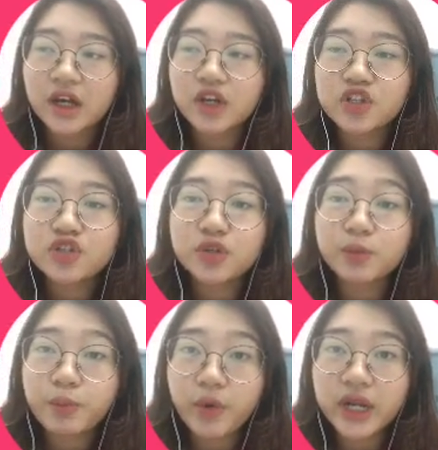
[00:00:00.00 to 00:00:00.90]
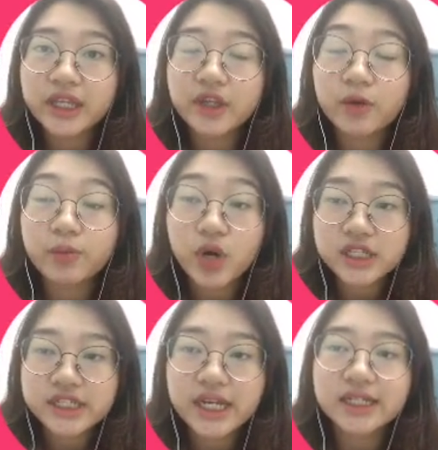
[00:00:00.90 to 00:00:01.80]
You should break your
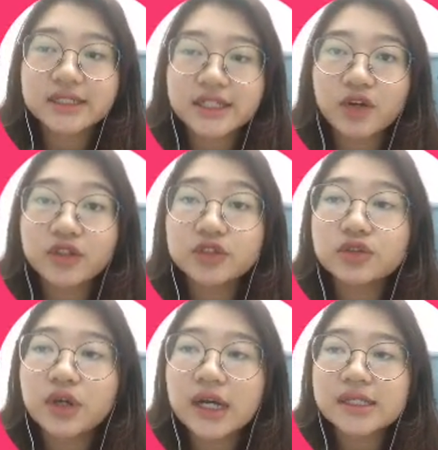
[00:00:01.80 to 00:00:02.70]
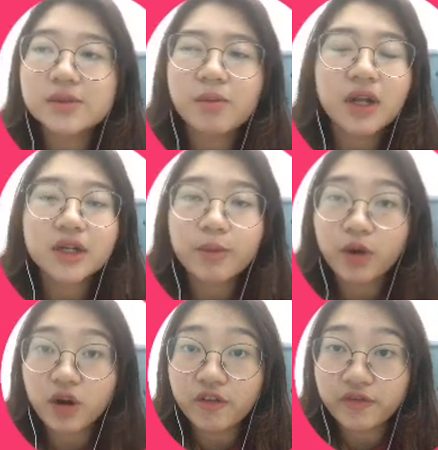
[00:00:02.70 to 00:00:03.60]
project down into a small number
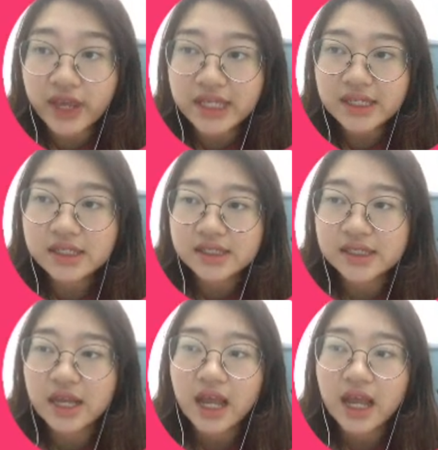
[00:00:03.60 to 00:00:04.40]
of phases